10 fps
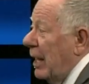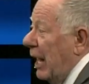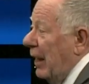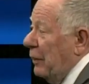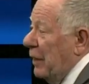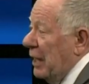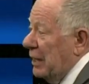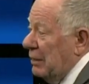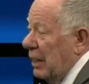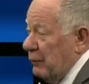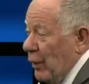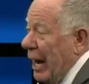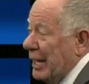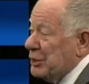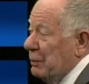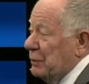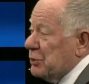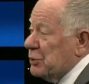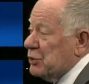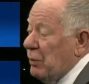And then uh, for high
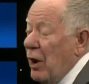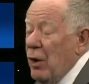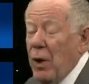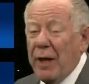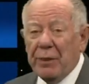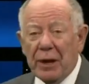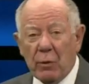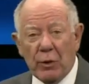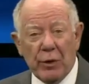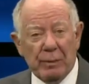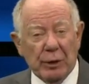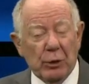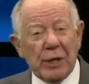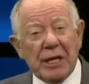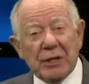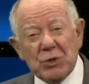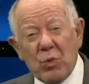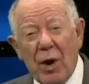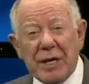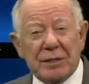temperatures tomorrow, I think we're going to be looking at
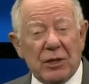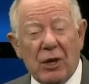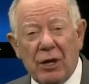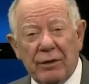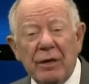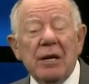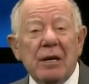20s along the